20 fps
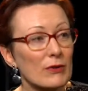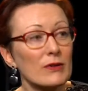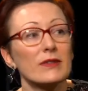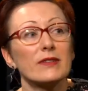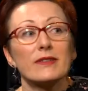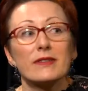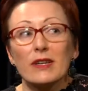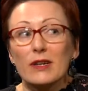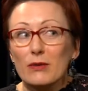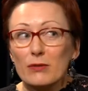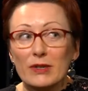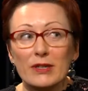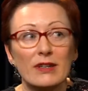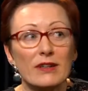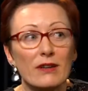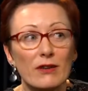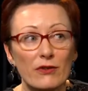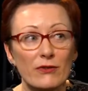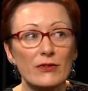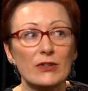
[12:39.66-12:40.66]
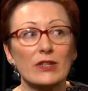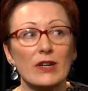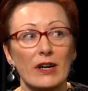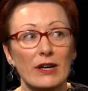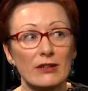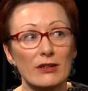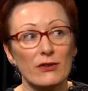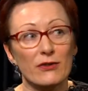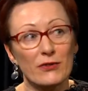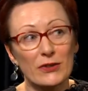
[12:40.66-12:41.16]
course, they were
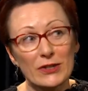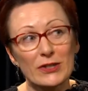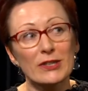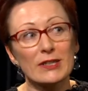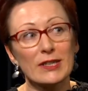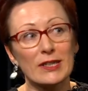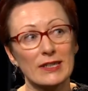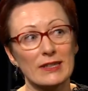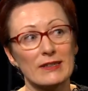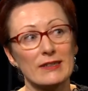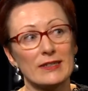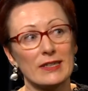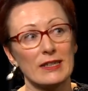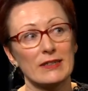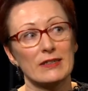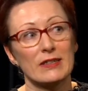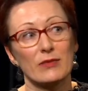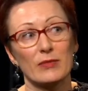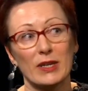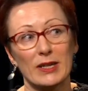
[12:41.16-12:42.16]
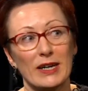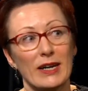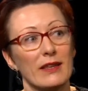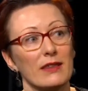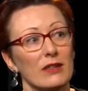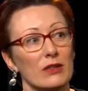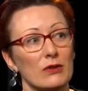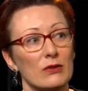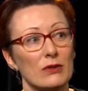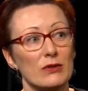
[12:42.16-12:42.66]
unofficially consulted
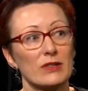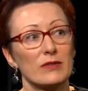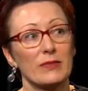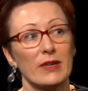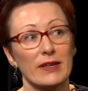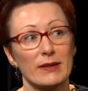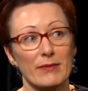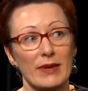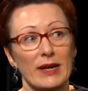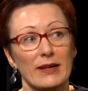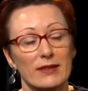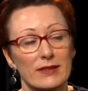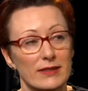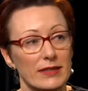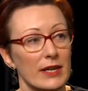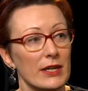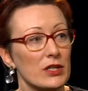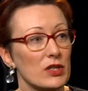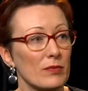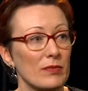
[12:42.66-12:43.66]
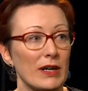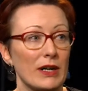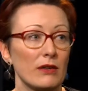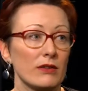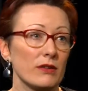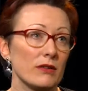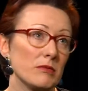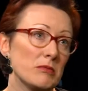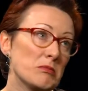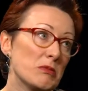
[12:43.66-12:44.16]
behind the doors, backstage,
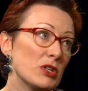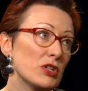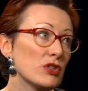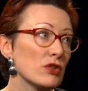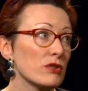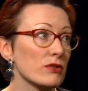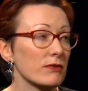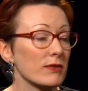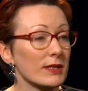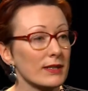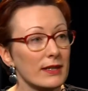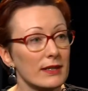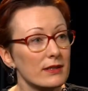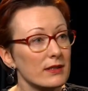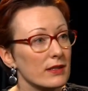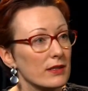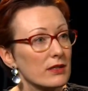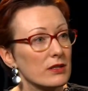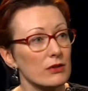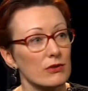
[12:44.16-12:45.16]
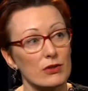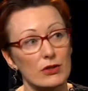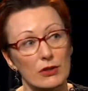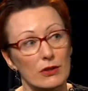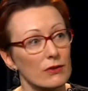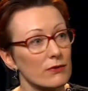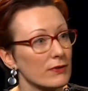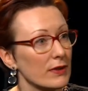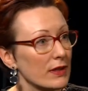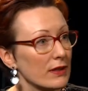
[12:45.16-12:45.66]
about issues related to
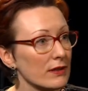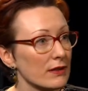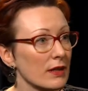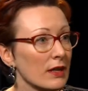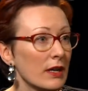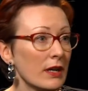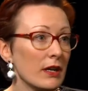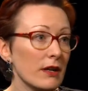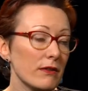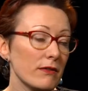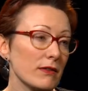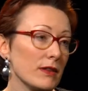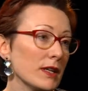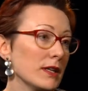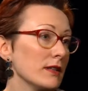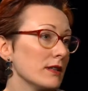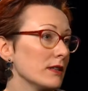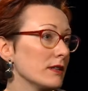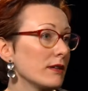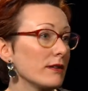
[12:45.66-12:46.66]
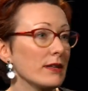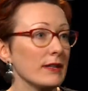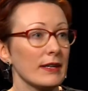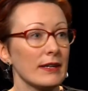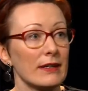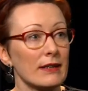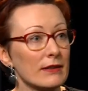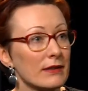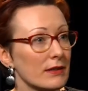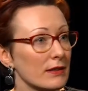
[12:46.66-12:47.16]
children, related to the
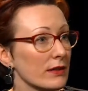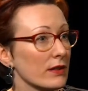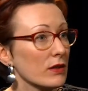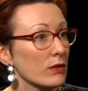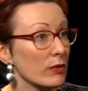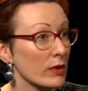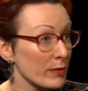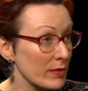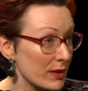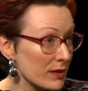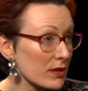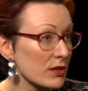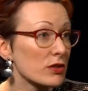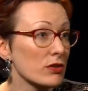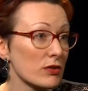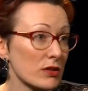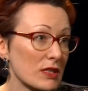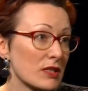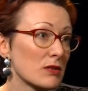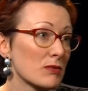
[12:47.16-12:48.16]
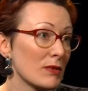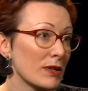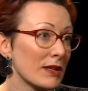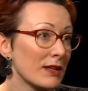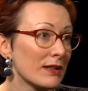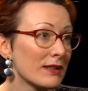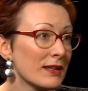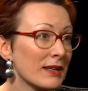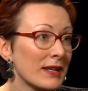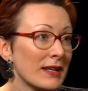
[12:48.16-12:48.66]
elderly, women's issues as
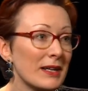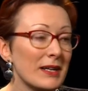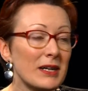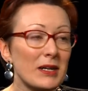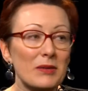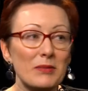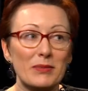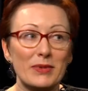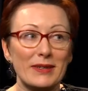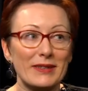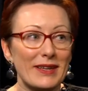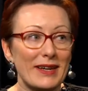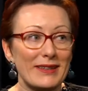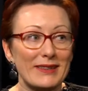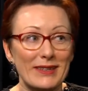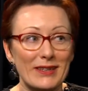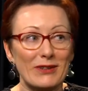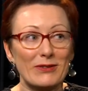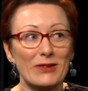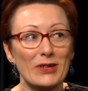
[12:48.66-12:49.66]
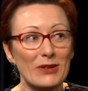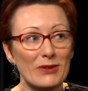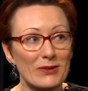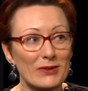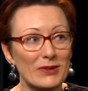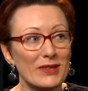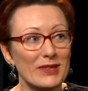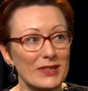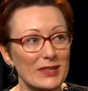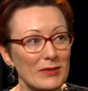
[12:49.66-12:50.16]
well. But at their
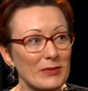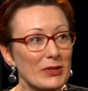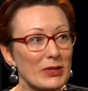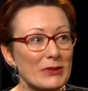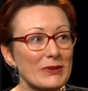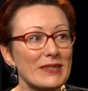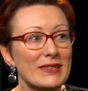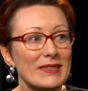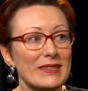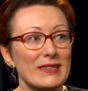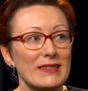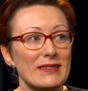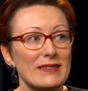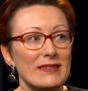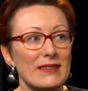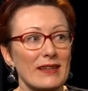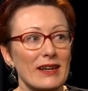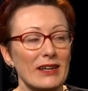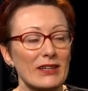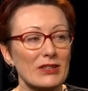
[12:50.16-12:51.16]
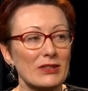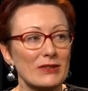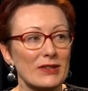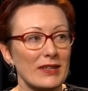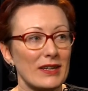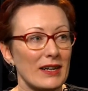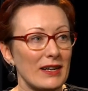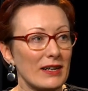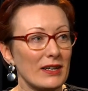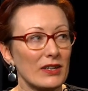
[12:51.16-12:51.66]
own communities, they actually
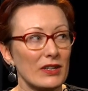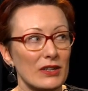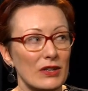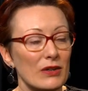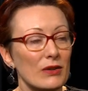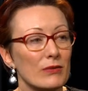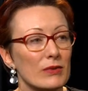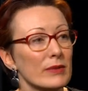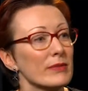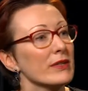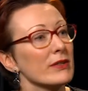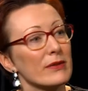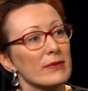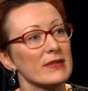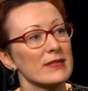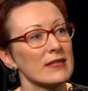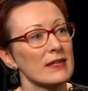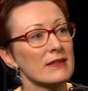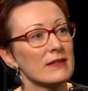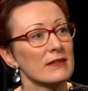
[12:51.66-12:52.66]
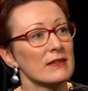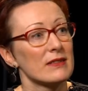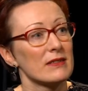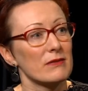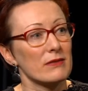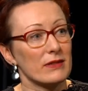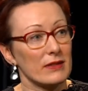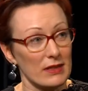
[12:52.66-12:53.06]
had no women representatives,